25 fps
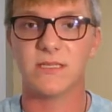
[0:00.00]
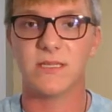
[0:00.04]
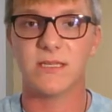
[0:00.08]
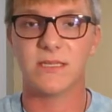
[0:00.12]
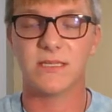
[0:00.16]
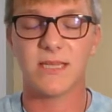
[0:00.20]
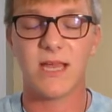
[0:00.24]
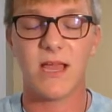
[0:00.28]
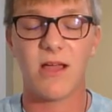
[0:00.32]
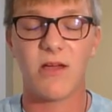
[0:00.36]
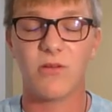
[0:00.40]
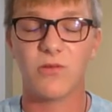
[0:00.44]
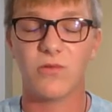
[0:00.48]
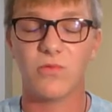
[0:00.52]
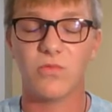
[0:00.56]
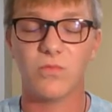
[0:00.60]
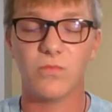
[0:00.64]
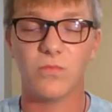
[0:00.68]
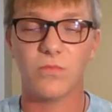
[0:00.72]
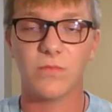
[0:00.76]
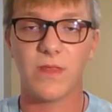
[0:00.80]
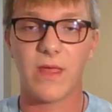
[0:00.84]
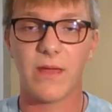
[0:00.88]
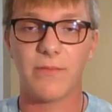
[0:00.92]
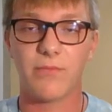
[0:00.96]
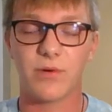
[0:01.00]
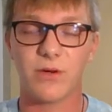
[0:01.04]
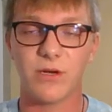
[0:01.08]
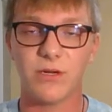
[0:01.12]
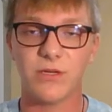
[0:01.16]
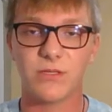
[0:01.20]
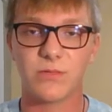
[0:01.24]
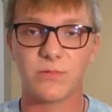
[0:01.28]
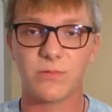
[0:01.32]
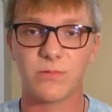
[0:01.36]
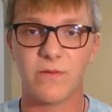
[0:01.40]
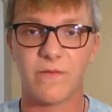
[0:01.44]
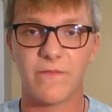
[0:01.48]
sound that
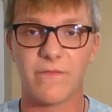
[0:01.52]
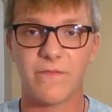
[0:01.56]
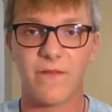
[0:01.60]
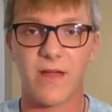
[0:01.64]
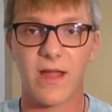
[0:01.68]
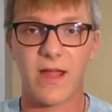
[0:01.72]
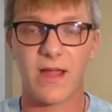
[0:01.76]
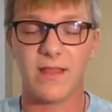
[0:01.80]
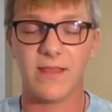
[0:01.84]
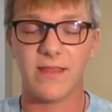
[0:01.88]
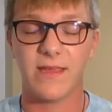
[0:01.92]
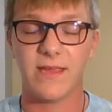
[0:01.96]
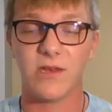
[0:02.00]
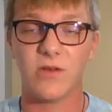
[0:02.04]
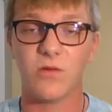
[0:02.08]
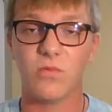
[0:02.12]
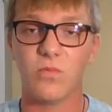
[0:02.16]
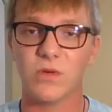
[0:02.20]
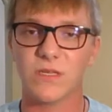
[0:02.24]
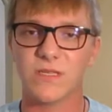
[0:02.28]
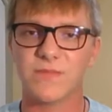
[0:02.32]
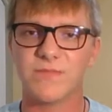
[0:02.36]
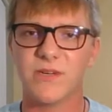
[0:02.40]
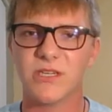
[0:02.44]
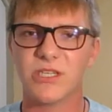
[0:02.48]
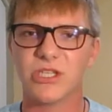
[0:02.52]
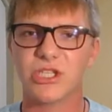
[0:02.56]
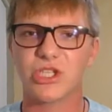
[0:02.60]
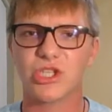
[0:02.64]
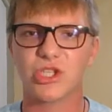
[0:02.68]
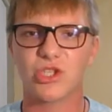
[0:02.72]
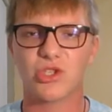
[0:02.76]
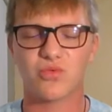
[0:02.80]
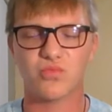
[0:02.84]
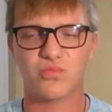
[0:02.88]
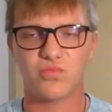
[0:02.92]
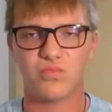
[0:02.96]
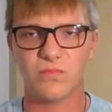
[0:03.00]
produced from the violin was
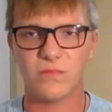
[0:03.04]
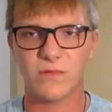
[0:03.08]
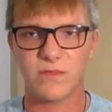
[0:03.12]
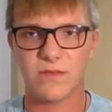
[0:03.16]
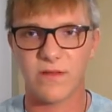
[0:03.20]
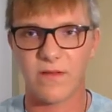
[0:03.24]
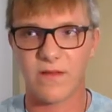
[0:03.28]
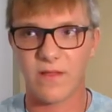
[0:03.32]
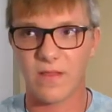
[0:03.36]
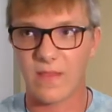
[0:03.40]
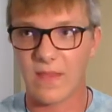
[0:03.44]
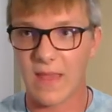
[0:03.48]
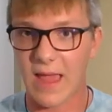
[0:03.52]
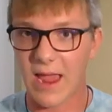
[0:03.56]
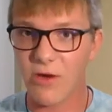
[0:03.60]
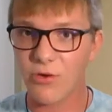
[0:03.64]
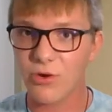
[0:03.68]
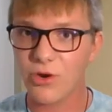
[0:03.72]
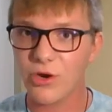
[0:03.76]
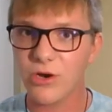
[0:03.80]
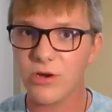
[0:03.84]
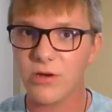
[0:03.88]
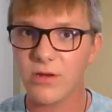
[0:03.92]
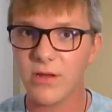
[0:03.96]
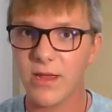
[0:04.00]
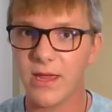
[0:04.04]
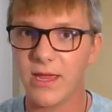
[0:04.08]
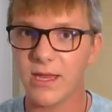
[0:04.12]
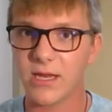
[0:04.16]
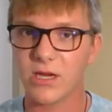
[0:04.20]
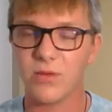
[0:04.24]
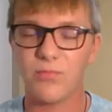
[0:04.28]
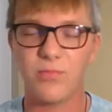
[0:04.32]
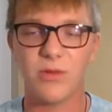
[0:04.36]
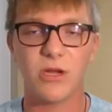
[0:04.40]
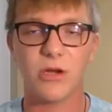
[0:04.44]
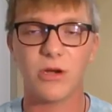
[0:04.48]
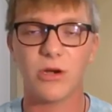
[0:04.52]
much louder and
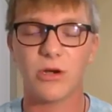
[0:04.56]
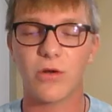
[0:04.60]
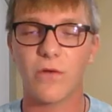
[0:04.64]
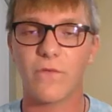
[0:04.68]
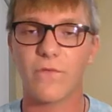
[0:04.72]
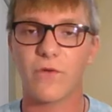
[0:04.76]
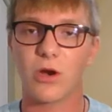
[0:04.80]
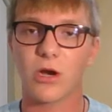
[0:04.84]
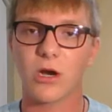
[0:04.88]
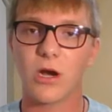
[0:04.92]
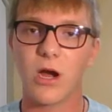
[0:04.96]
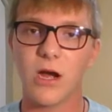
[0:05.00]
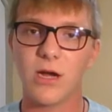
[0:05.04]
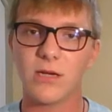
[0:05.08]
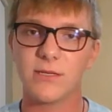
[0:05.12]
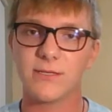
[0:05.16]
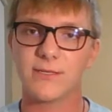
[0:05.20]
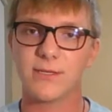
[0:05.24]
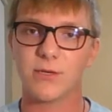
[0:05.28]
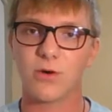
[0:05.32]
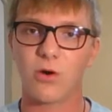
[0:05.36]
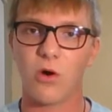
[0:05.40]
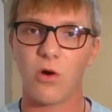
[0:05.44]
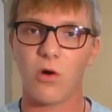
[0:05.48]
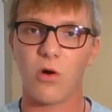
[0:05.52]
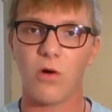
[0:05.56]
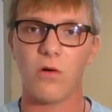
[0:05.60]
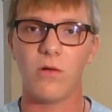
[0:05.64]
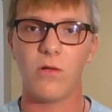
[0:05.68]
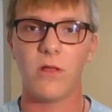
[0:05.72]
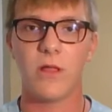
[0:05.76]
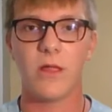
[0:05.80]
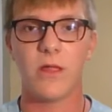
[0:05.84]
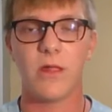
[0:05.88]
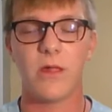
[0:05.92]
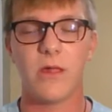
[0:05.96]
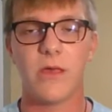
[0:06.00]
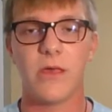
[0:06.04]
could be heard over a concert hall.
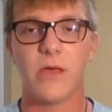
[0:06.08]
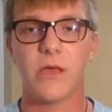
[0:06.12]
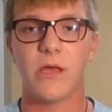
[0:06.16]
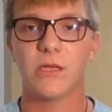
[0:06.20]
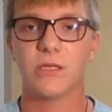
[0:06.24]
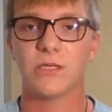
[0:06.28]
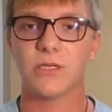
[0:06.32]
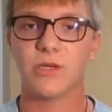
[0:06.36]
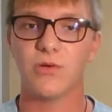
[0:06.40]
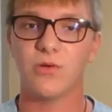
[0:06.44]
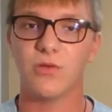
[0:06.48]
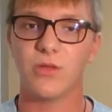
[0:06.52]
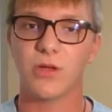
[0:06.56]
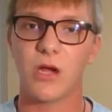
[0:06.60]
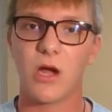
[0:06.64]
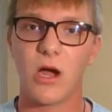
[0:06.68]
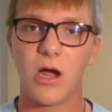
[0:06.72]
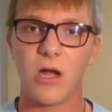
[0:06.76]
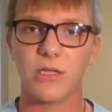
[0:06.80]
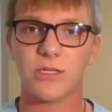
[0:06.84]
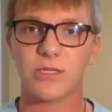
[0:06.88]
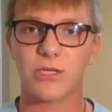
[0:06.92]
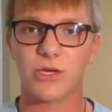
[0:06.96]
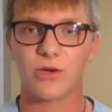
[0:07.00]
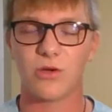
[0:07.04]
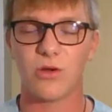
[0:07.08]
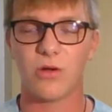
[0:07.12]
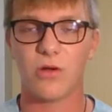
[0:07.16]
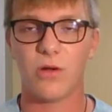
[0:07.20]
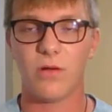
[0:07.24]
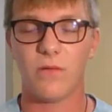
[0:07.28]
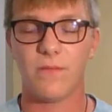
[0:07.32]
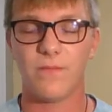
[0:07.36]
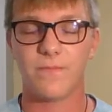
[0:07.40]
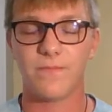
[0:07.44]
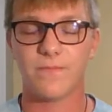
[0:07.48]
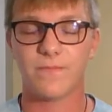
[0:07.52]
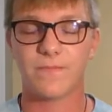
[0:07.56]
So
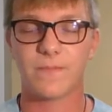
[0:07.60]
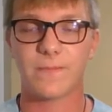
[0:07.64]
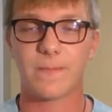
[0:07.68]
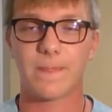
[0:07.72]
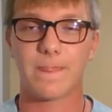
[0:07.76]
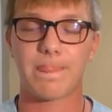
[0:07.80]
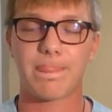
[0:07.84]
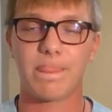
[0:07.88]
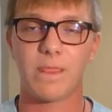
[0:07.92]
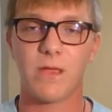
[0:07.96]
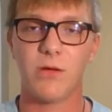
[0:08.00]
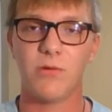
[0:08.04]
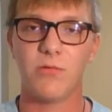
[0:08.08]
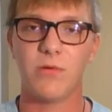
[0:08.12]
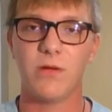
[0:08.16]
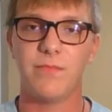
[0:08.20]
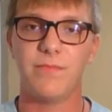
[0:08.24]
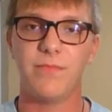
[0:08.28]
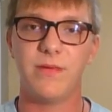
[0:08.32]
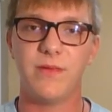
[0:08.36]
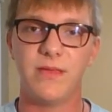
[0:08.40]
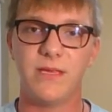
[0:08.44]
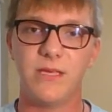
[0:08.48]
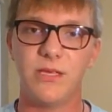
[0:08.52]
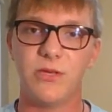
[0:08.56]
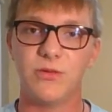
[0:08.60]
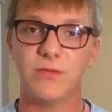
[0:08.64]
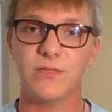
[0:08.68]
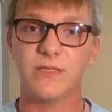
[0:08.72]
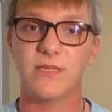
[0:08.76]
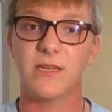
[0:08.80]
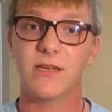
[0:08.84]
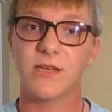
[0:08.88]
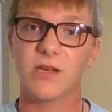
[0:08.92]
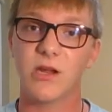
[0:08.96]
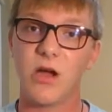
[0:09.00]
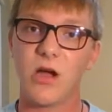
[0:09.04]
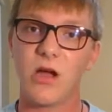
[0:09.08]
it would be used
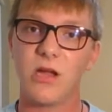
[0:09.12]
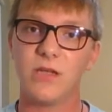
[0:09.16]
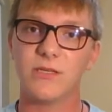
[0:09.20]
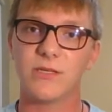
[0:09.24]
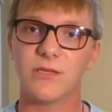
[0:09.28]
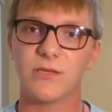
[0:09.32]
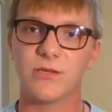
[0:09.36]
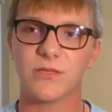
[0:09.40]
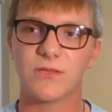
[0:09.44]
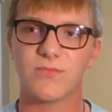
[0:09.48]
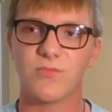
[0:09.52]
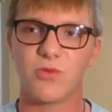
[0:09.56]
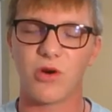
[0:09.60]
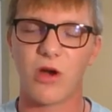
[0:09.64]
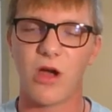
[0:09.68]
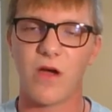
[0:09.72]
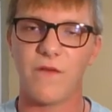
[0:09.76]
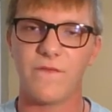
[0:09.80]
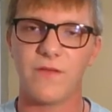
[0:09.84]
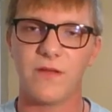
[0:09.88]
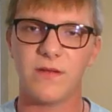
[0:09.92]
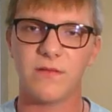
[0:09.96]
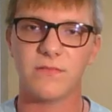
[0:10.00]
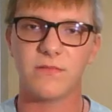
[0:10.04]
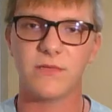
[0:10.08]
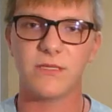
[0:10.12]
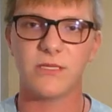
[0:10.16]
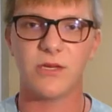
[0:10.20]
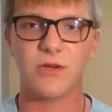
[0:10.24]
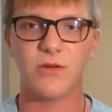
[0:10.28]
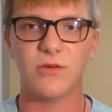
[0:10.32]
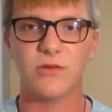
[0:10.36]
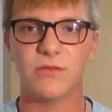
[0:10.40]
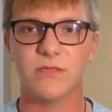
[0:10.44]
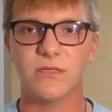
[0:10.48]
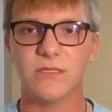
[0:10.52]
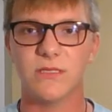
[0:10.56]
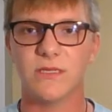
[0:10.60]
in concerts more often.
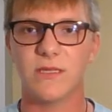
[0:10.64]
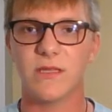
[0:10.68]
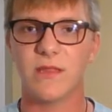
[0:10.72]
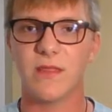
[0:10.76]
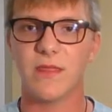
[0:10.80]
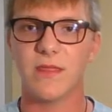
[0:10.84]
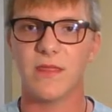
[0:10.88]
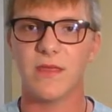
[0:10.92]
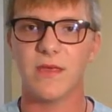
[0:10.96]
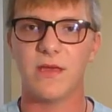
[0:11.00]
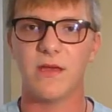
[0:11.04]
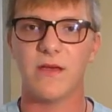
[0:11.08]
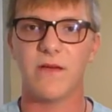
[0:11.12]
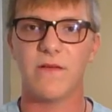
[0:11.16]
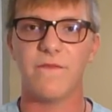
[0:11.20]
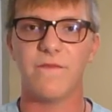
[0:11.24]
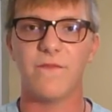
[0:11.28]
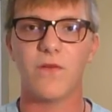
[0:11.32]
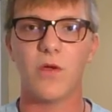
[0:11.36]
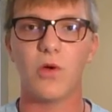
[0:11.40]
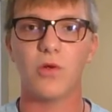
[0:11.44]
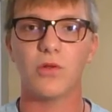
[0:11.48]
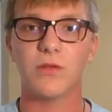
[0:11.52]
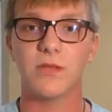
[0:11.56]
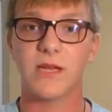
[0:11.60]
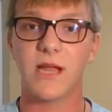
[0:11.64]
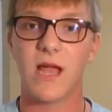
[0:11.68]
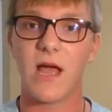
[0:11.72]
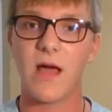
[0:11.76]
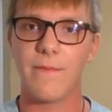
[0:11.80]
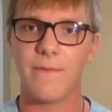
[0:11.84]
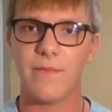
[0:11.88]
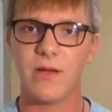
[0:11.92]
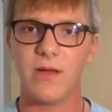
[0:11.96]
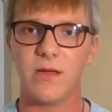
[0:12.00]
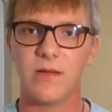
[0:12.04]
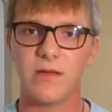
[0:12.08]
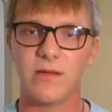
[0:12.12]
So the viol da
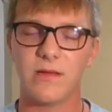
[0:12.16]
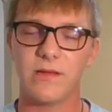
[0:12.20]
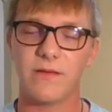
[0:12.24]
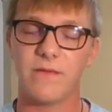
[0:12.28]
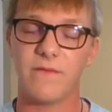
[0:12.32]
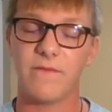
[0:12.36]
gamba